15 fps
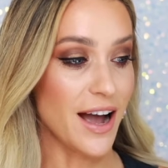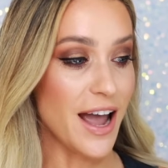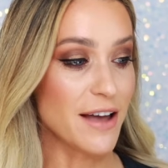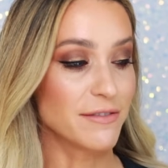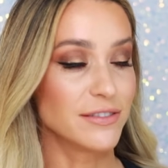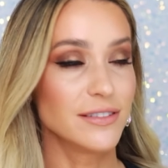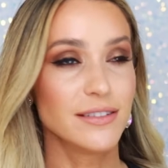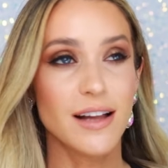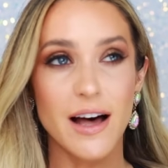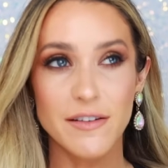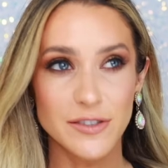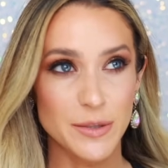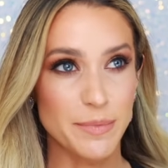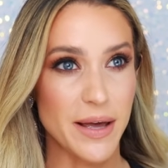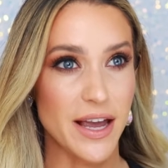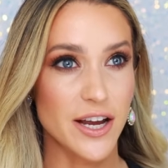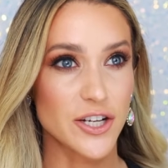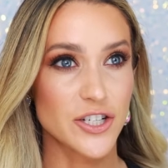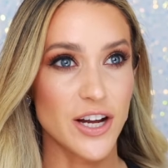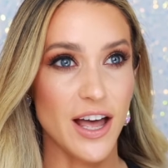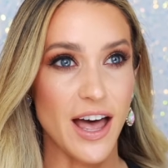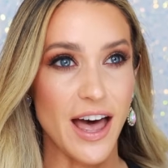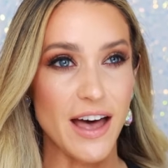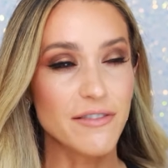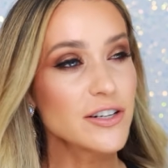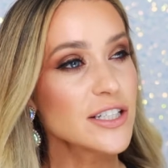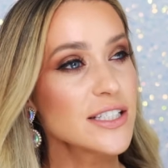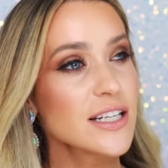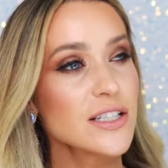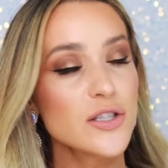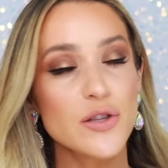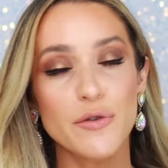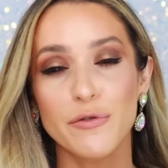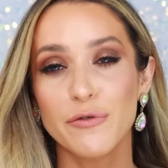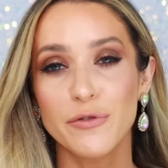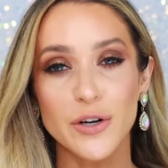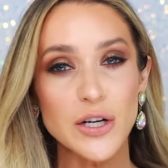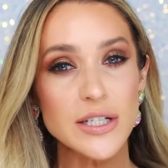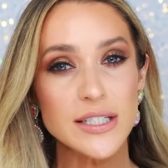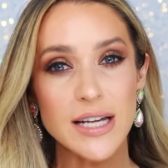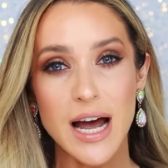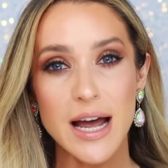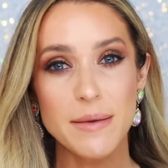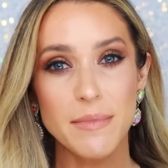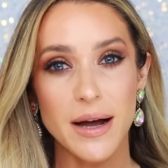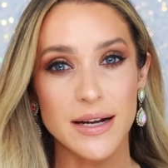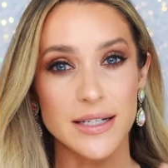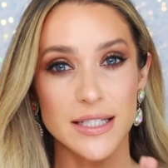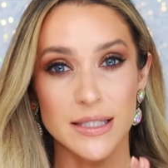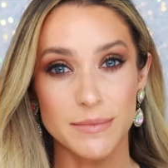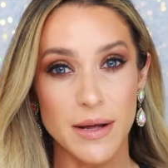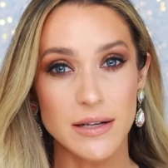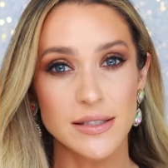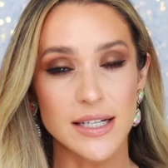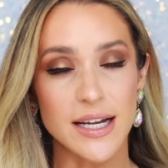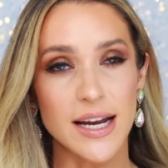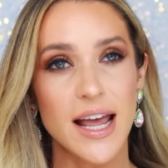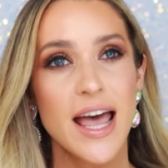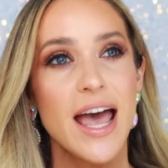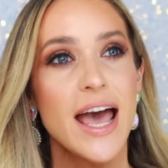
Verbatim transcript: I have loved beige ever since the first time I smelled it.